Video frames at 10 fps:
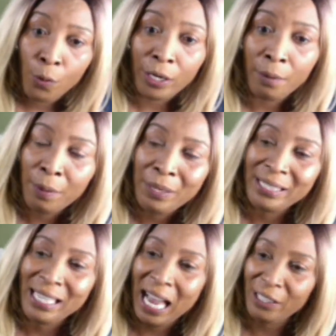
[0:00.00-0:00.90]
We're going to be
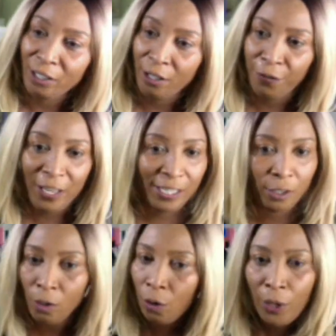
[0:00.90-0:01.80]
massaging the face. You
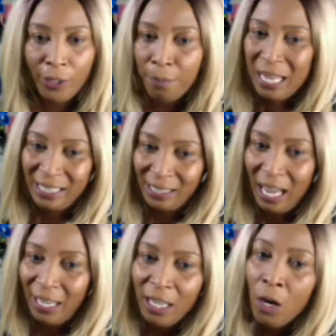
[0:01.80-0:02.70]
don't want to miss
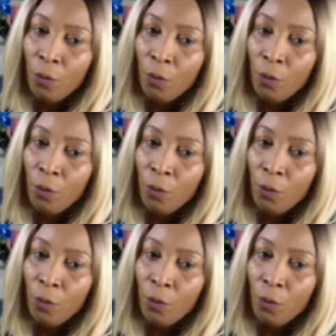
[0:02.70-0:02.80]
that.